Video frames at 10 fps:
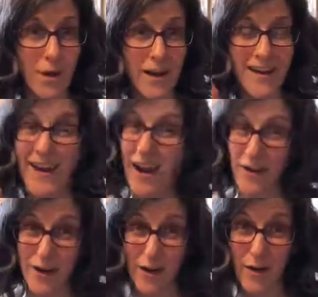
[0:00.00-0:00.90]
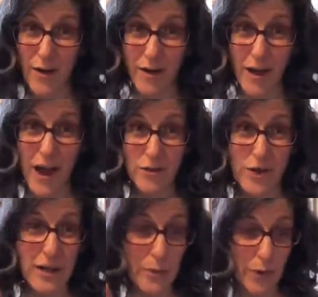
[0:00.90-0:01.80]
and keratin
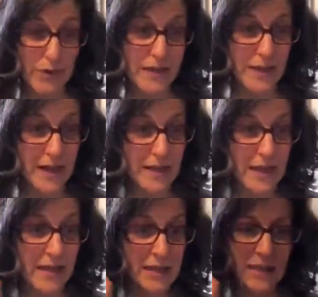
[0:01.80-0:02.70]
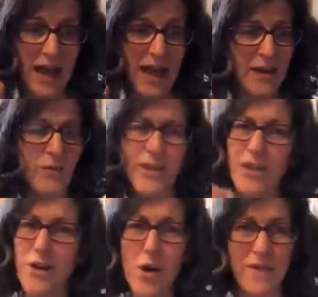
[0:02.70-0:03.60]
hydrolyzed protein in this. I don't really
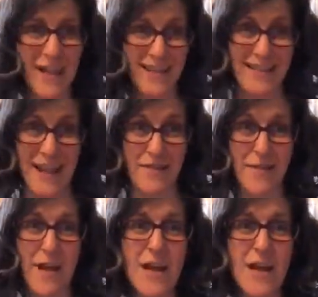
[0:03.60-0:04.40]
know if that's safe.